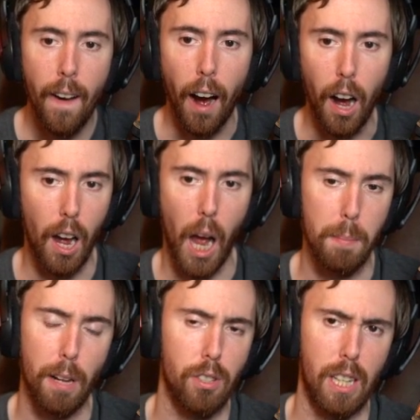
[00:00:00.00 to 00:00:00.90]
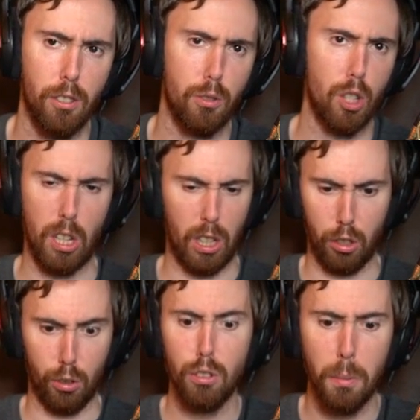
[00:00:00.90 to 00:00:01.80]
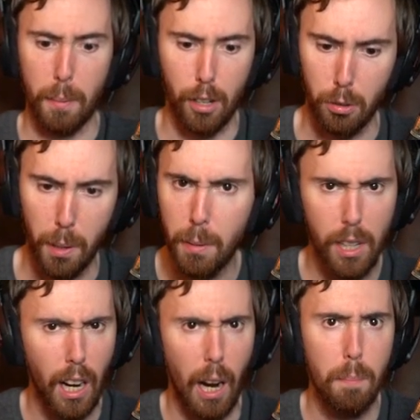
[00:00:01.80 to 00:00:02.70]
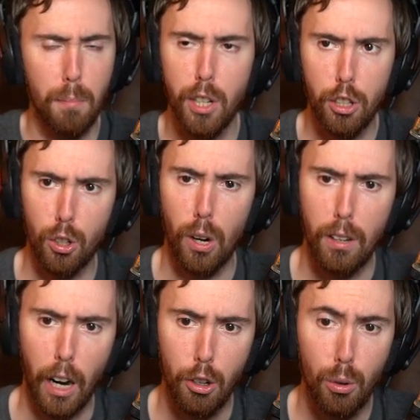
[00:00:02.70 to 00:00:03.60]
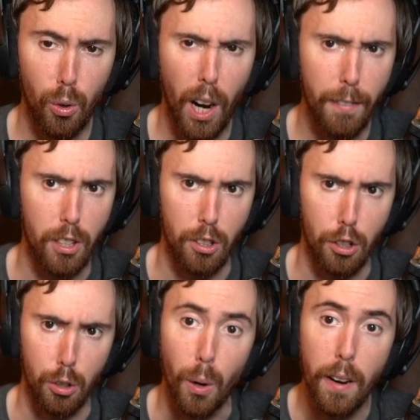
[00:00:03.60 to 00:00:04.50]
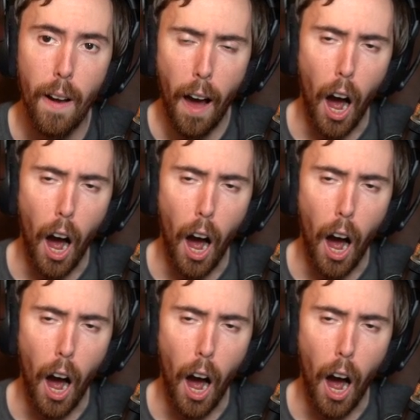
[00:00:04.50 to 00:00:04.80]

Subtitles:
I'm not saying it's exclusively because of me, but yeah, I'm pretty sure I drew a lot of attention to it.